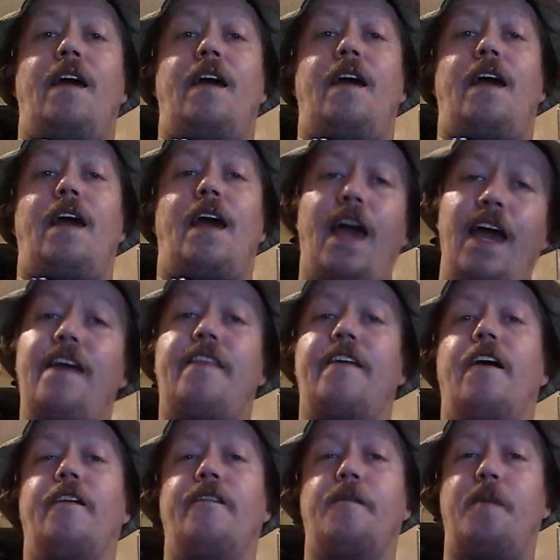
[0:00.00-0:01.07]
Hey
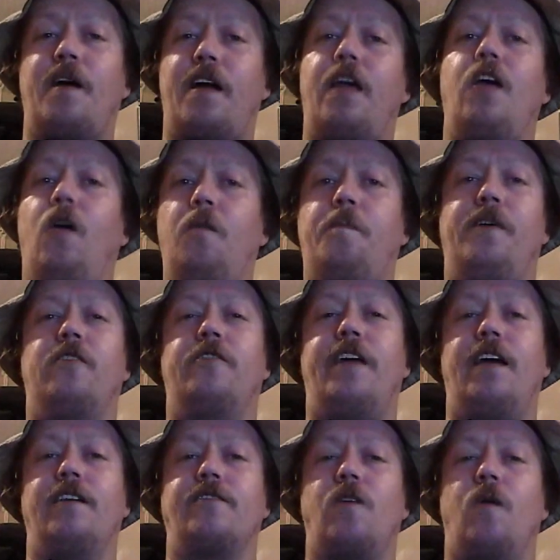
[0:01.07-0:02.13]
there everybody, hope your day
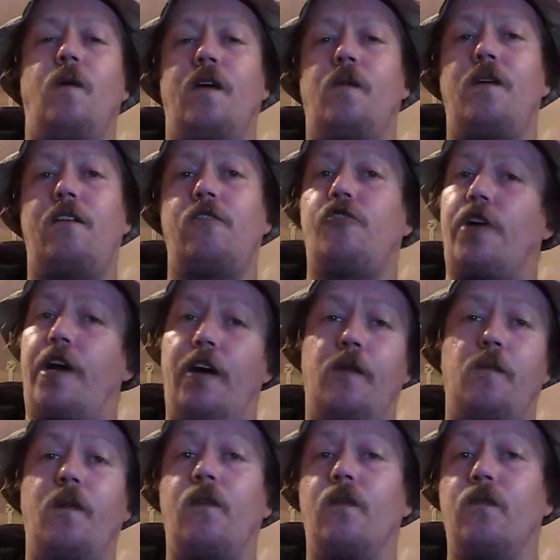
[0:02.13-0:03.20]
is going well. Jacared
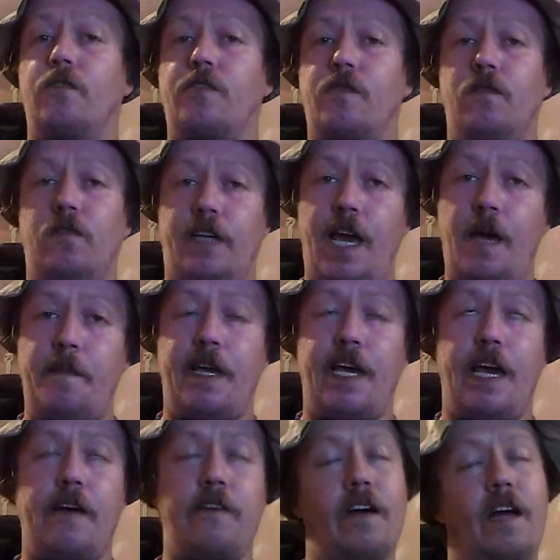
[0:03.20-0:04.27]
with Old School Gaming
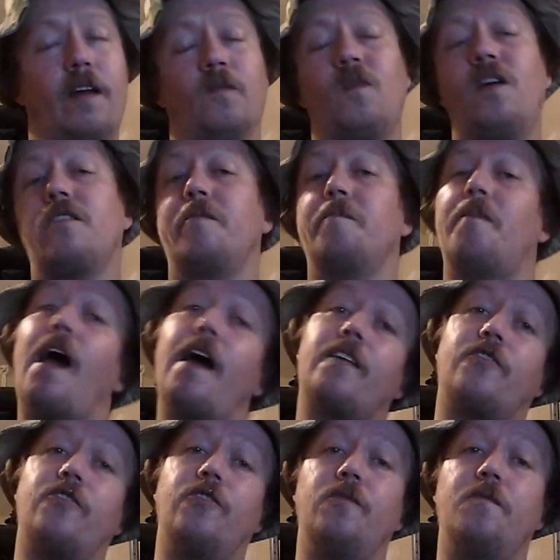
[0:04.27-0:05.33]
here, and welcome back
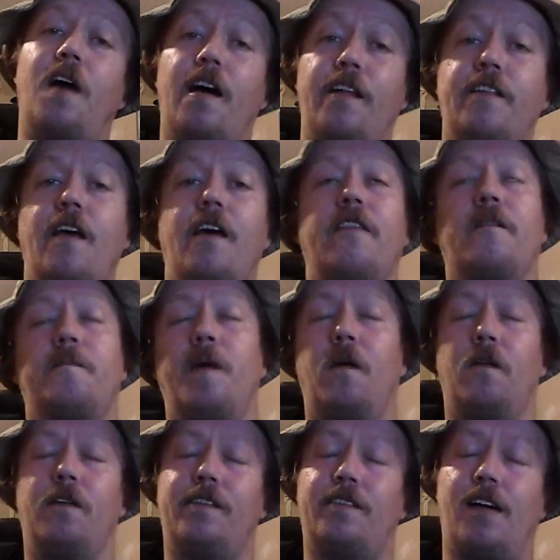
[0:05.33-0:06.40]
to another
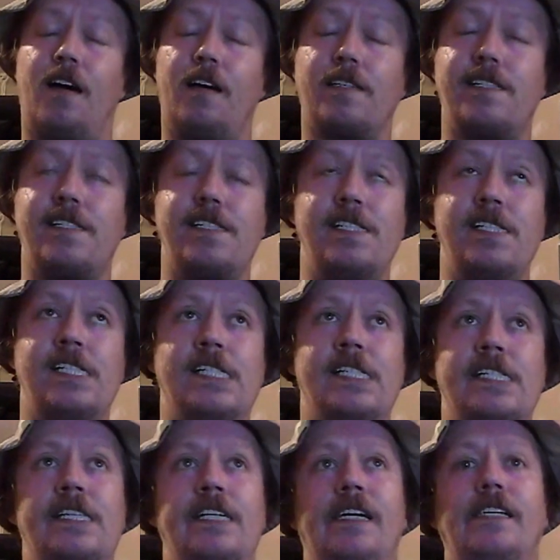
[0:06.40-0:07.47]
PokeTalk.
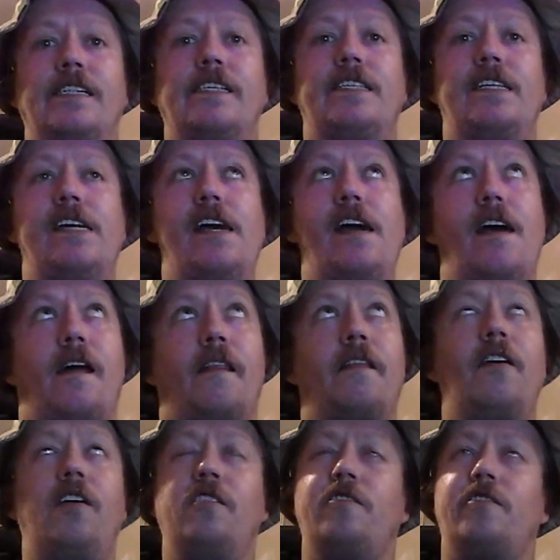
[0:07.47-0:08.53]
Yeah,
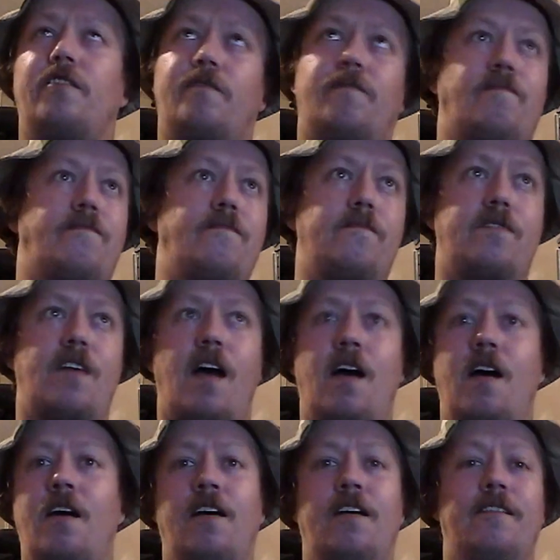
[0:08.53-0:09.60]
there's
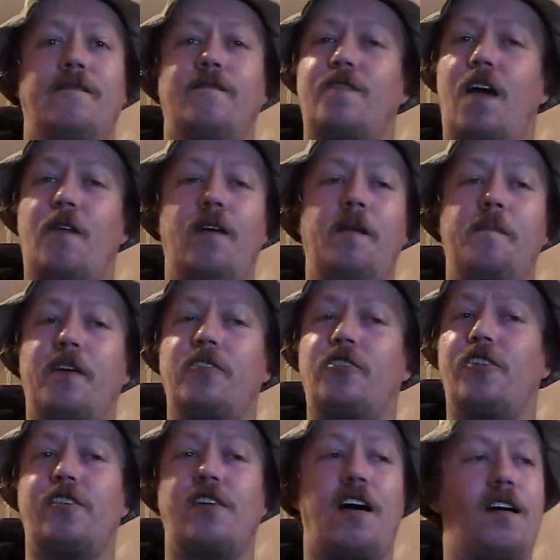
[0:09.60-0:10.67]
not really much to
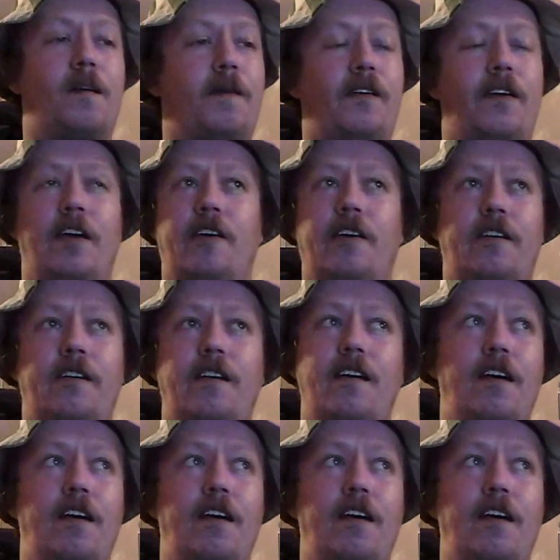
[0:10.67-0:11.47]
talk about here.